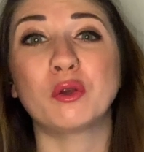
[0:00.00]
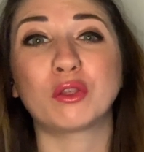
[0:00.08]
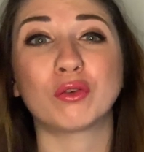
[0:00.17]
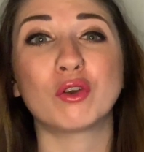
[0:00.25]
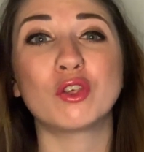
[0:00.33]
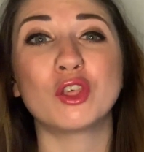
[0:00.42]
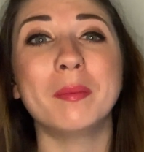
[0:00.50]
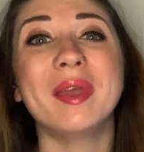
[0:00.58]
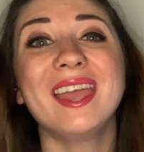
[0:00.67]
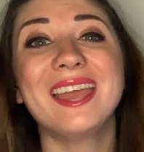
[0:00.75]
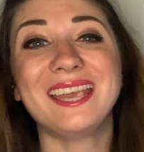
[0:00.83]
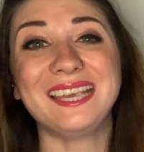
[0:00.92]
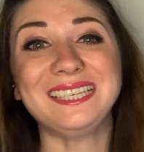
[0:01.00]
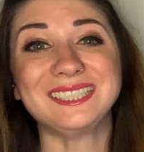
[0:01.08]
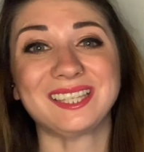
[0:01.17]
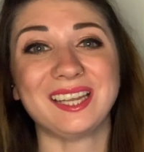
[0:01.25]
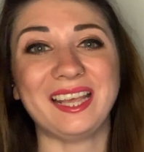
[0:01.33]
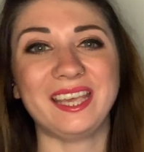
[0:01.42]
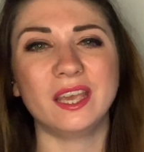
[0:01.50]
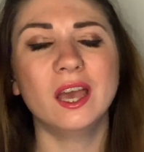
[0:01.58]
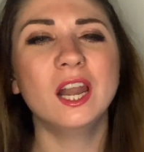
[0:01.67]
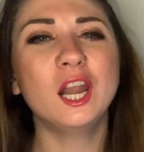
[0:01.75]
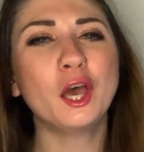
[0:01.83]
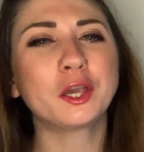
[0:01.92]
through them easily,
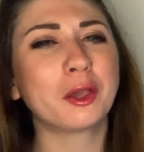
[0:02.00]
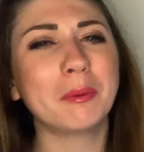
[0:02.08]
like